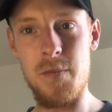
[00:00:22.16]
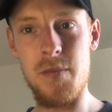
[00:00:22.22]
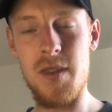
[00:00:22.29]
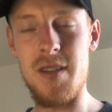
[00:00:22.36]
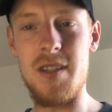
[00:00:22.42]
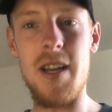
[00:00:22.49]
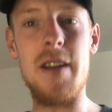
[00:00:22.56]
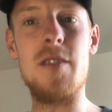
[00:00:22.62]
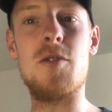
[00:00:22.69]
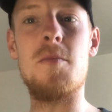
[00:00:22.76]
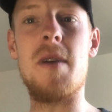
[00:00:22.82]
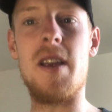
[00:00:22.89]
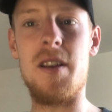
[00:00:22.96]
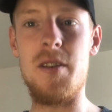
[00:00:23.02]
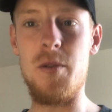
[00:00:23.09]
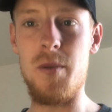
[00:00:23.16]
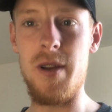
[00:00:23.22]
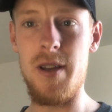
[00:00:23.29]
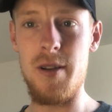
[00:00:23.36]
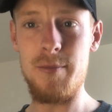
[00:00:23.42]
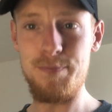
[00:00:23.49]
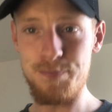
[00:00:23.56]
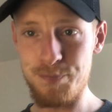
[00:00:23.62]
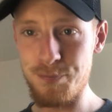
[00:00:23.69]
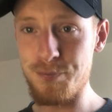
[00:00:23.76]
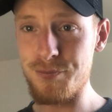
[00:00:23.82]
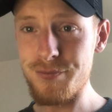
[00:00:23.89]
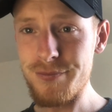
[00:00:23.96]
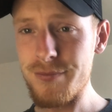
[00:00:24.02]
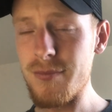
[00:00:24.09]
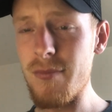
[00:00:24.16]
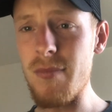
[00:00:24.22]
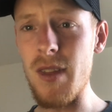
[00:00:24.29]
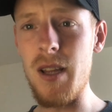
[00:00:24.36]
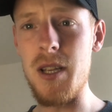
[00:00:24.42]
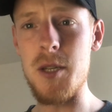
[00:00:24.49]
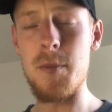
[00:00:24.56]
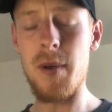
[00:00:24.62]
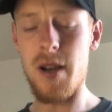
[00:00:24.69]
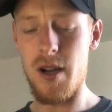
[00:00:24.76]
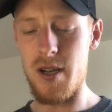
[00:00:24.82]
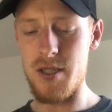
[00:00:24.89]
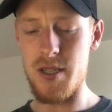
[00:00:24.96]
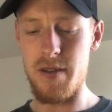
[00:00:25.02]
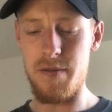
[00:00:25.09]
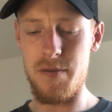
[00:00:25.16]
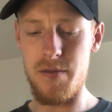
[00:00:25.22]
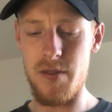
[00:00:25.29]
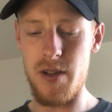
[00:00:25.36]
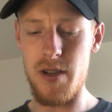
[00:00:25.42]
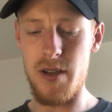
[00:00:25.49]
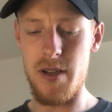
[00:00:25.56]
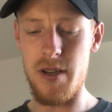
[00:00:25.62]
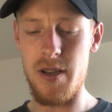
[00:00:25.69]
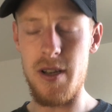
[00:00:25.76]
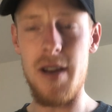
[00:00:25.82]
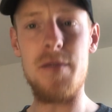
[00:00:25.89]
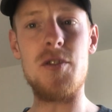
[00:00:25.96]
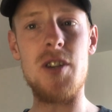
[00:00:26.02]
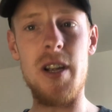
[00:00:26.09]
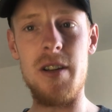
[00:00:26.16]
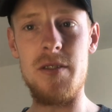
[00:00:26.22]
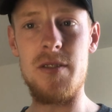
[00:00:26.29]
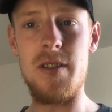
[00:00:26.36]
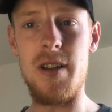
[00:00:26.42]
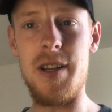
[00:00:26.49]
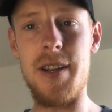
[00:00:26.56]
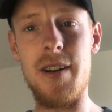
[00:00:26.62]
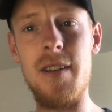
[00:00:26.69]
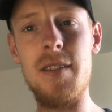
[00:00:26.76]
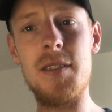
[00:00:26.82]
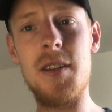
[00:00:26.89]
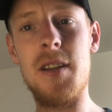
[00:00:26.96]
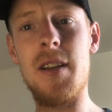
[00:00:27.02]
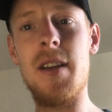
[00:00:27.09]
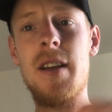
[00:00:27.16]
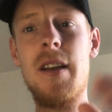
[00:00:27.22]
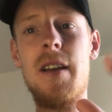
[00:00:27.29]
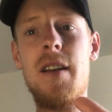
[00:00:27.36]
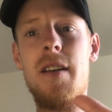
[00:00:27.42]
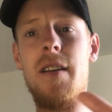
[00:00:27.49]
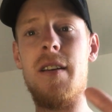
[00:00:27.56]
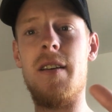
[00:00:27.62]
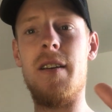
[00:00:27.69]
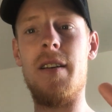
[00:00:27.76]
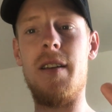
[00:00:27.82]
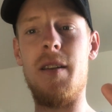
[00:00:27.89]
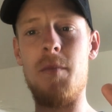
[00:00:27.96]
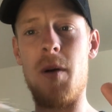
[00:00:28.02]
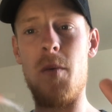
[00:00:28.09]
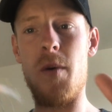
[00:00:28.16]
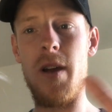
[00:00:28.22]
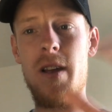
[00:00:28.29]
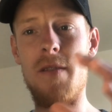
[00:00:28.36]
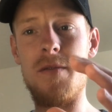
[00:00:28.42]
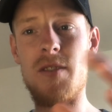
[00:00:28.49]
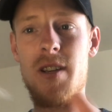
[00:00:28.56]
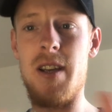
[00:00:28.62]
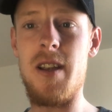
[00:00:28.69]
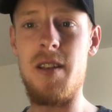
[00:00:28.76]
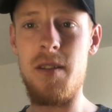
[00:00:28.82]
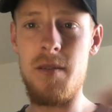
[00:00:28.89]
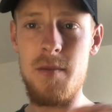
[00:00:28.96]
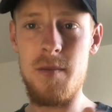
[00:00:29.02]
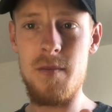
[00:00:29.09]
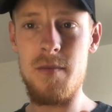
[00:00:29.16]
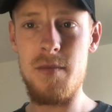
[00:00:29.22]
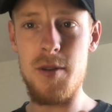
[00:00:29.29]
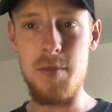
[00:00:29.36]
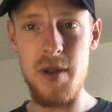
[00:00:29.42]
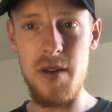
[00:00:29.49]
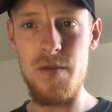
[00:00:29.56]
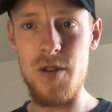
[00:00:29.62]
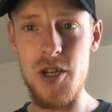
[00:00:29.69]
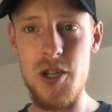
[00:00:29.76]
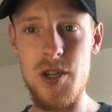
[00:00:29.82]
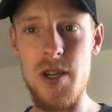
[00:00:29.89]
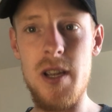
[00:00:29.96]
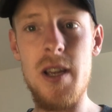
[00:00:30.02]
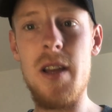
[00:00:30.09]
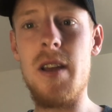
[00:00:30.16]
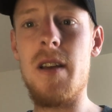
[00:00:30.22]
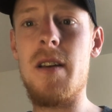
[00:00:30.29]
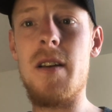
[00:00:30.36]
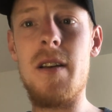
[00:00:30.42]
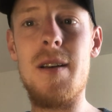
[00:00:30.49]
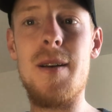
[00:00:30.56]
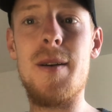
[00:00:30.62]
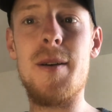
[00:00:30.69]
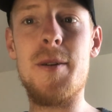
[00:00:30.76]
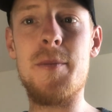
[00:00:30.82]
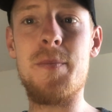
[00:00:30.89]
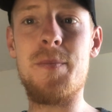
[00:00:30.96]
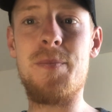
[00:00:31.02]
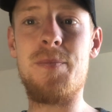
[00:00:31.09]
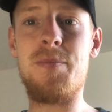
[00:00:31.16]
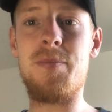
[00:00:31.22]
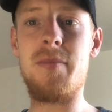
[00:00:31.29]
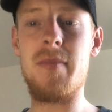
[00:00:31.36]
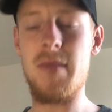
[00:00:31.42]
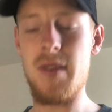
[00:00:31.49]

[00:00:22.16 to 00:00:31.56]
decided to make a new video is because I've changed a little in my way of tying the baitfish. And